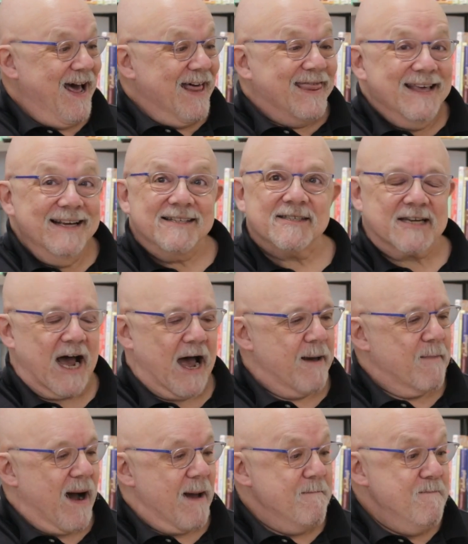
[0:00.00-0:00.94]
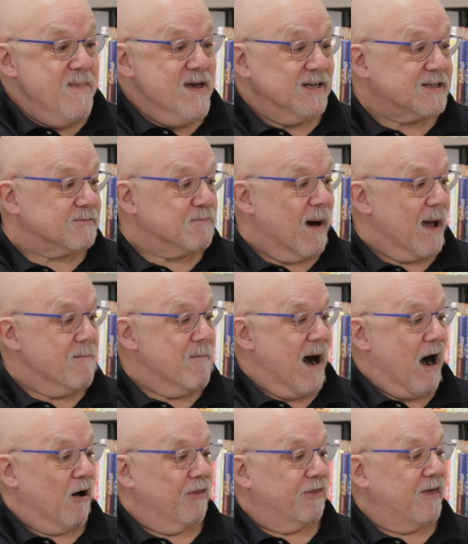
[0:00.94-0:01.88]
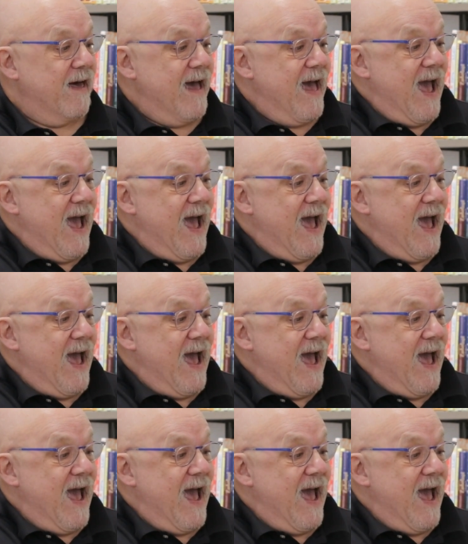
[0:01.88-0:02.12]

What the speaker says: This time I miss my mouth